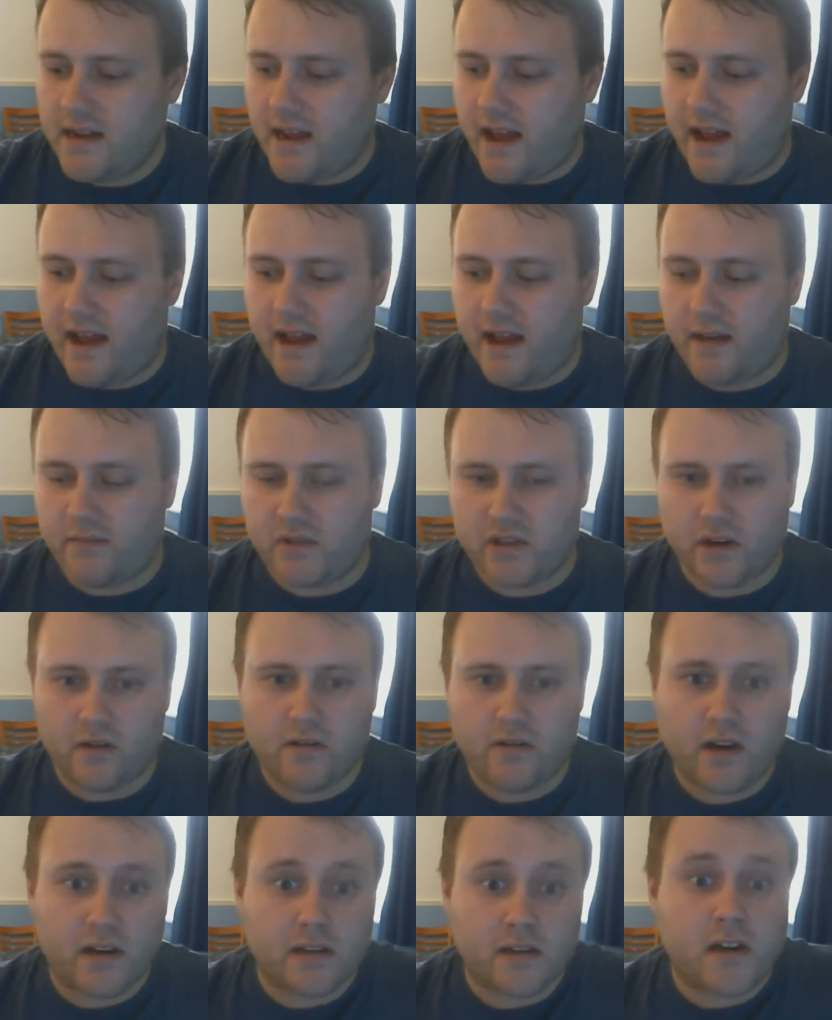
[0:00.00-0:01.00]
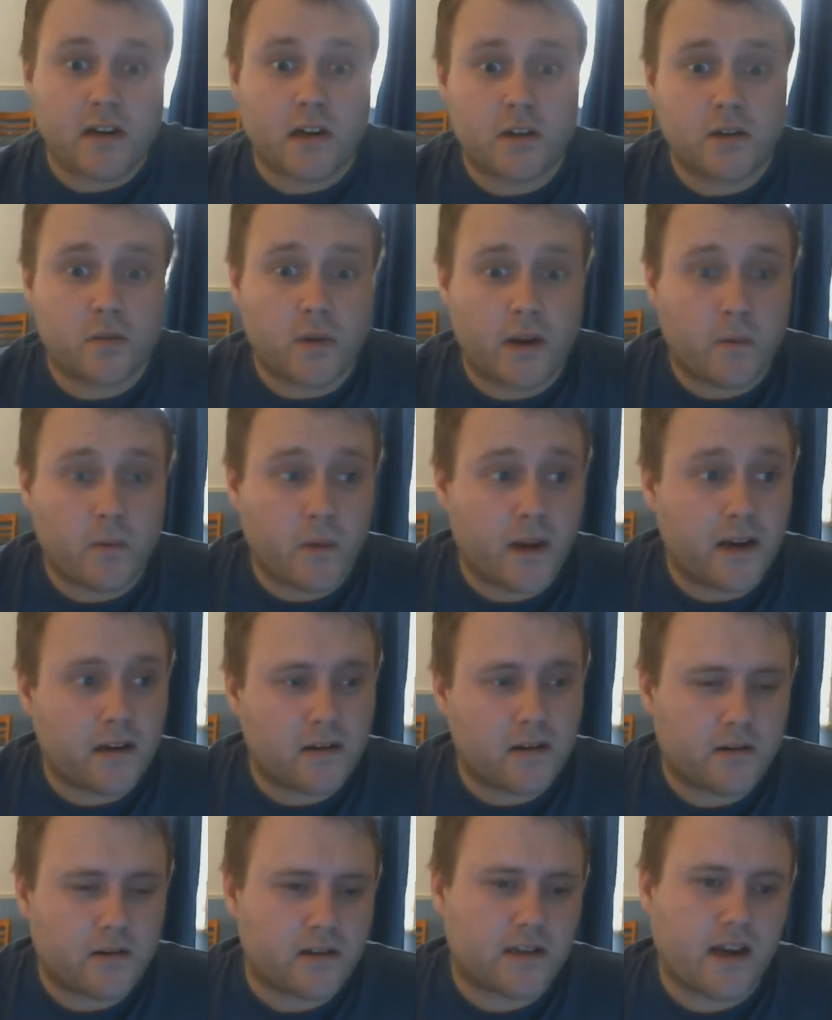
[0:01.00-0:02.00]
Um, so nudge nudge, wink wink,
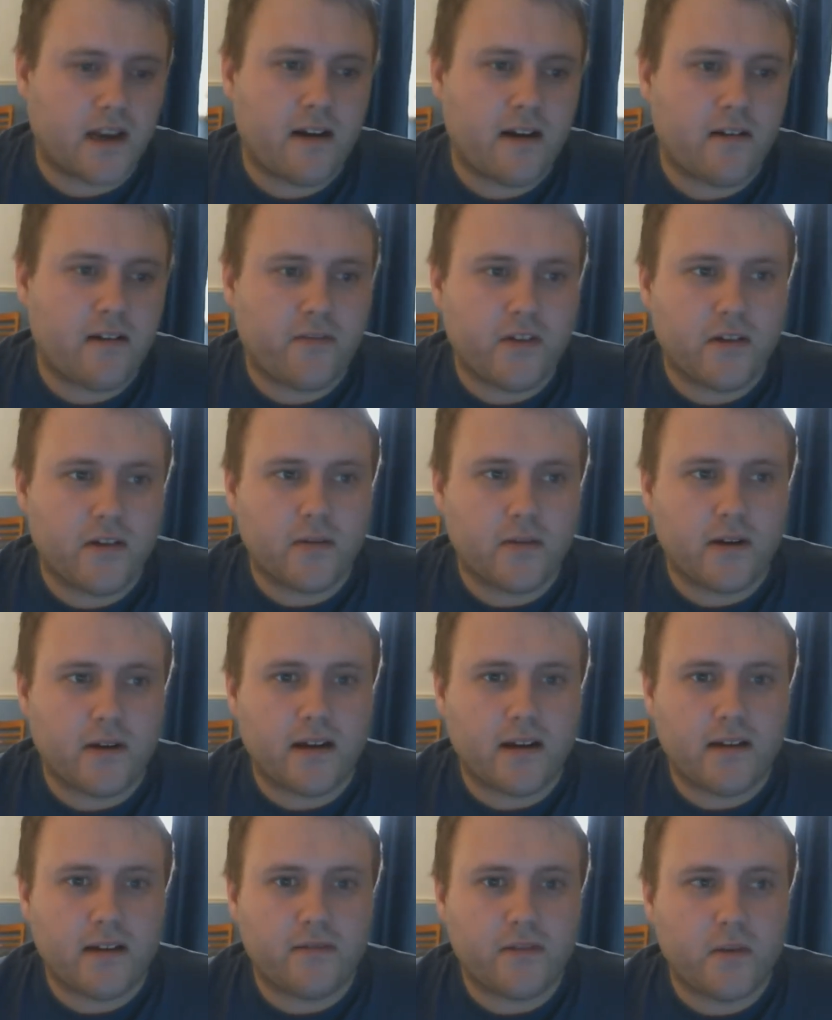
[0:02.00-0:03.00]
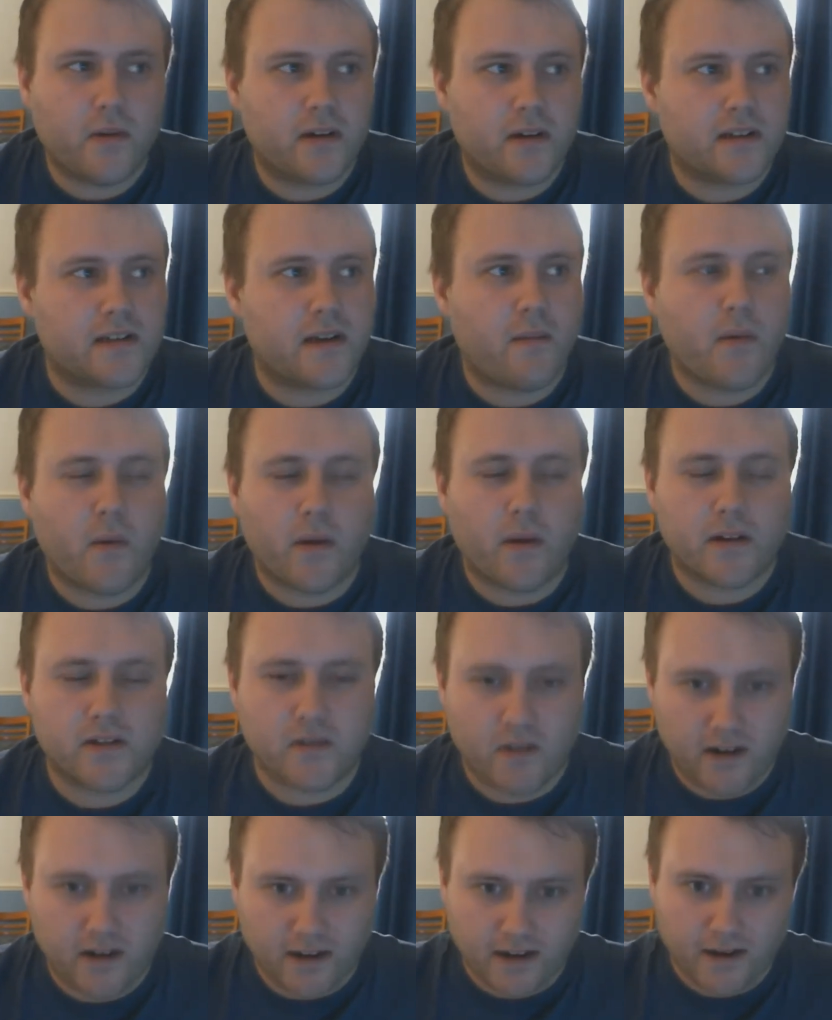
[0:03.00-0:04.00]
Corsair. If you uh, if you want to send me one
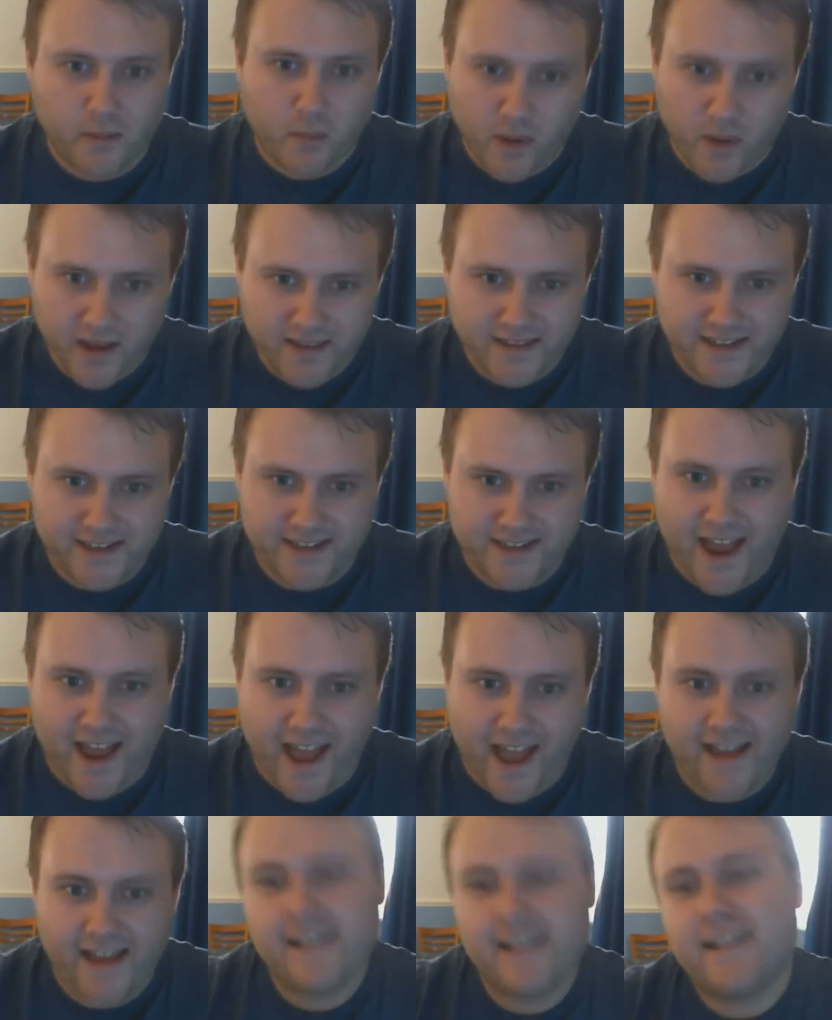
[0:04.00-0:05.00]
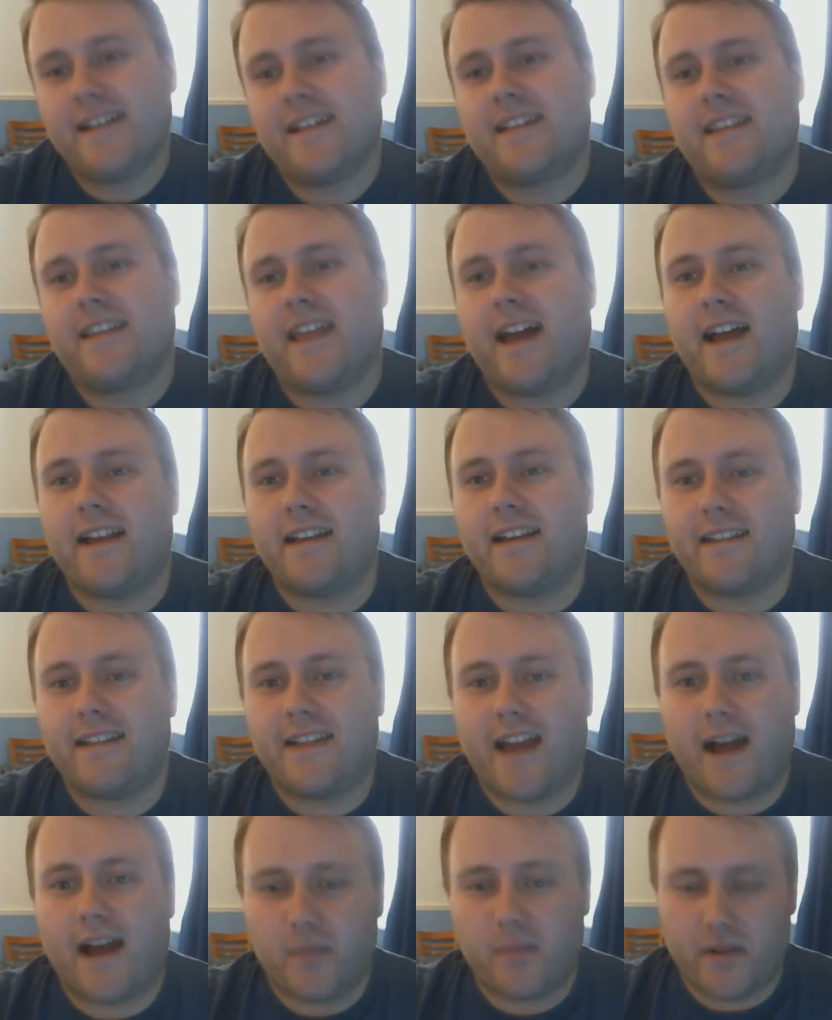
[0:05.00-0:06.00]
so I can complete the set, then
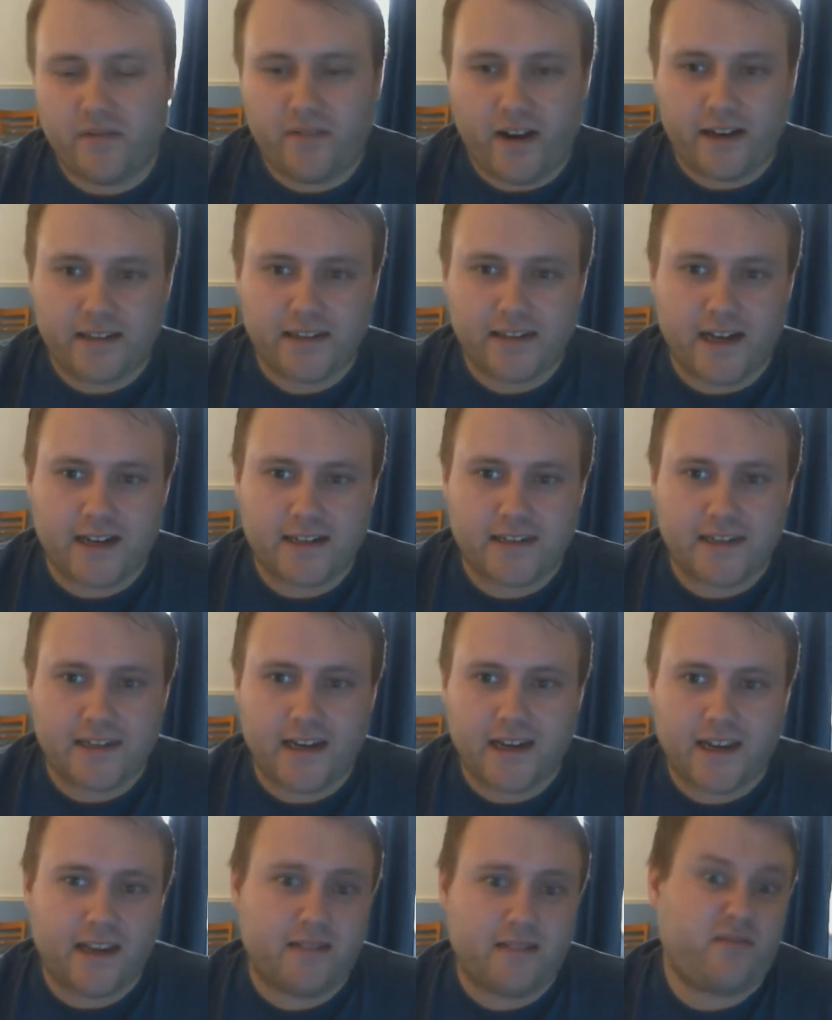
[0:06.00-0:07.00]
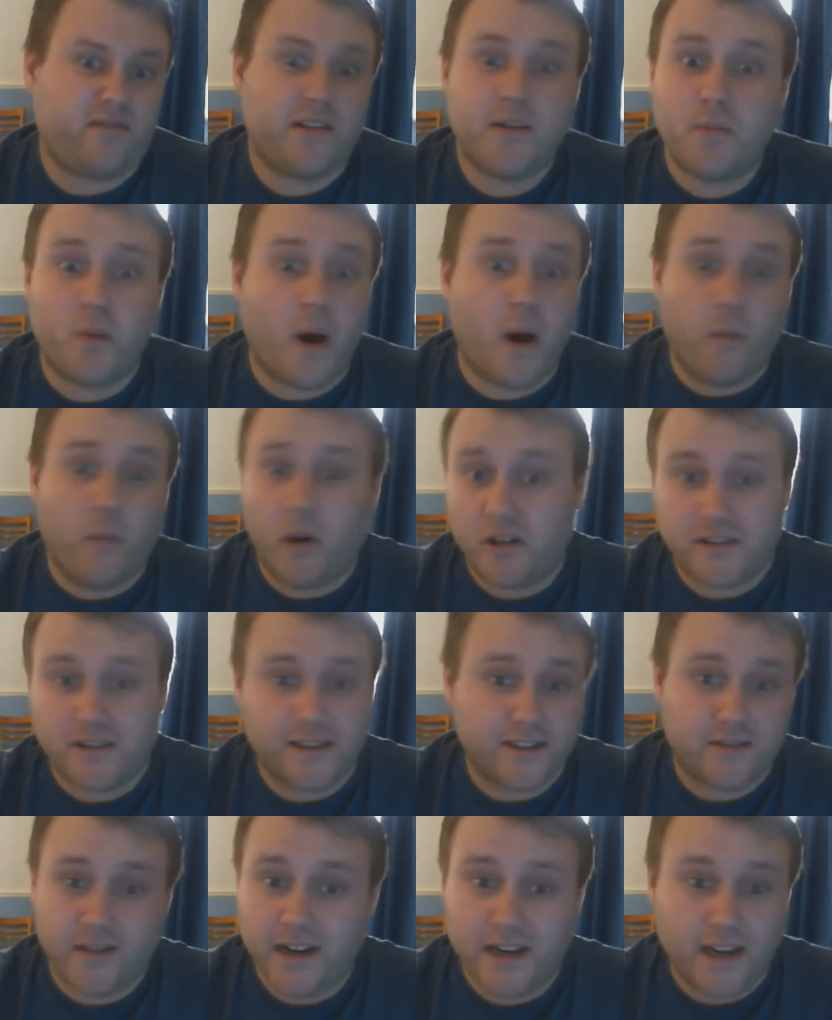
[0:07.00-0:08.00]
that would be fantastic. If you won't watch
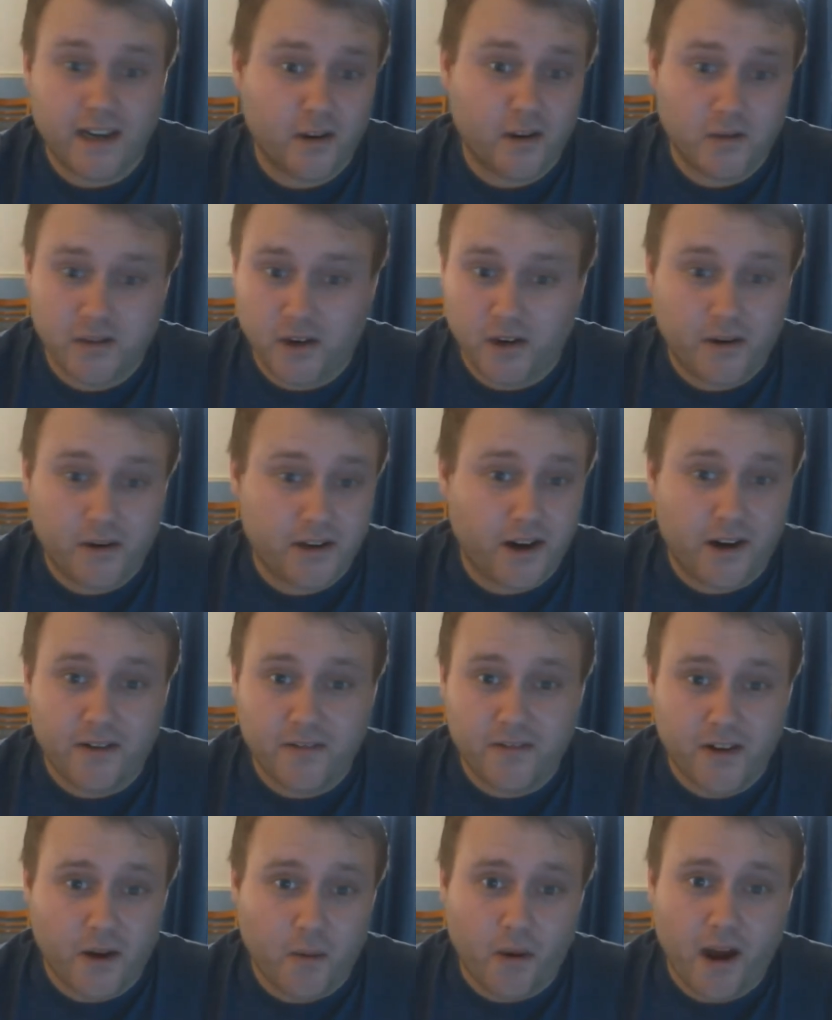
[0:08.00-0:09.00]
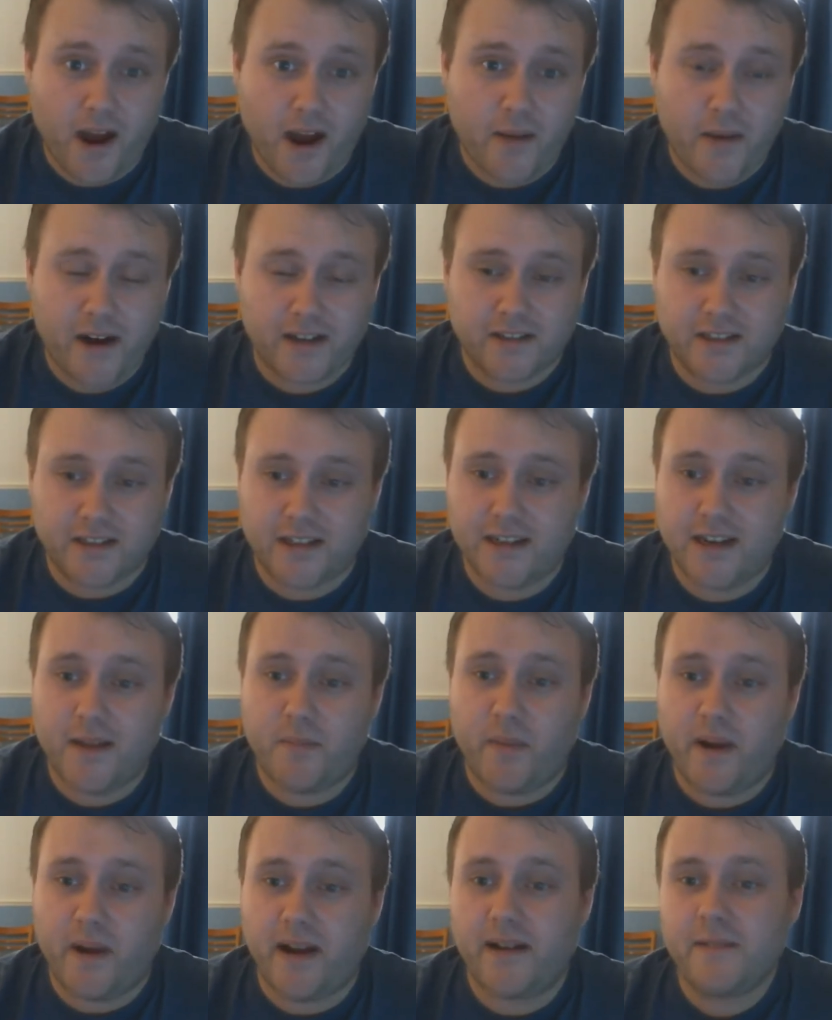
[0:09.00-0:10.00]
this video, so I don't even know why I'm asking you.
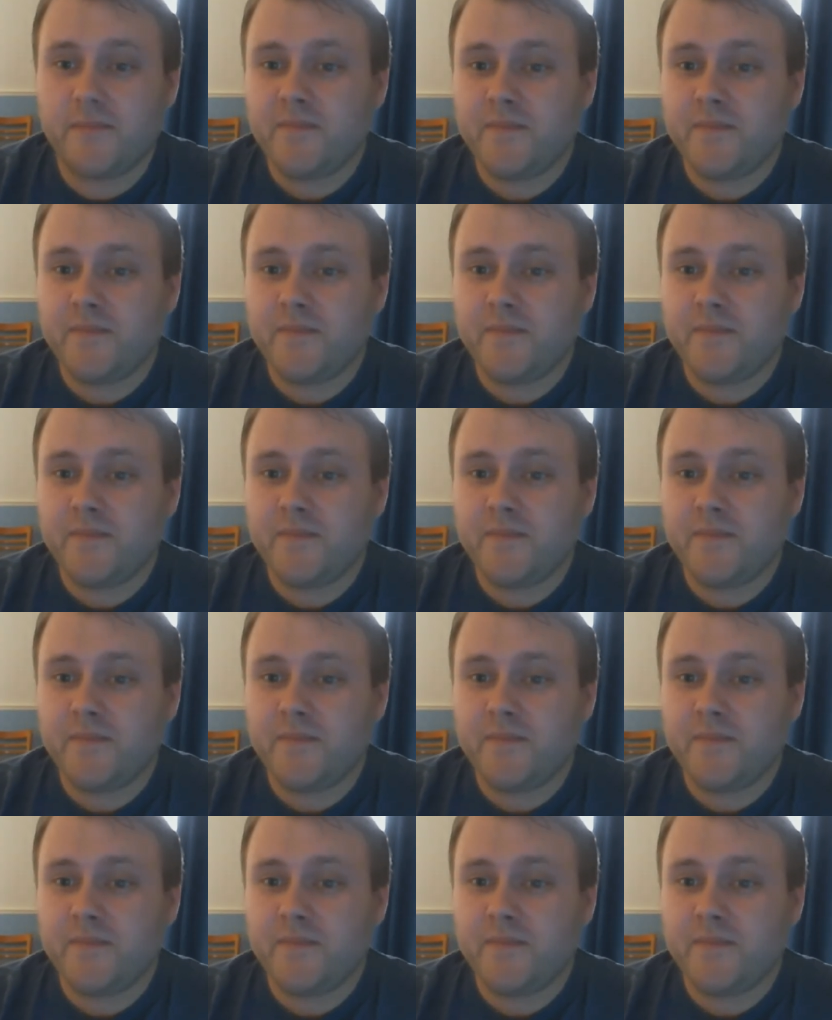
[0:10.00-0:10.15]
But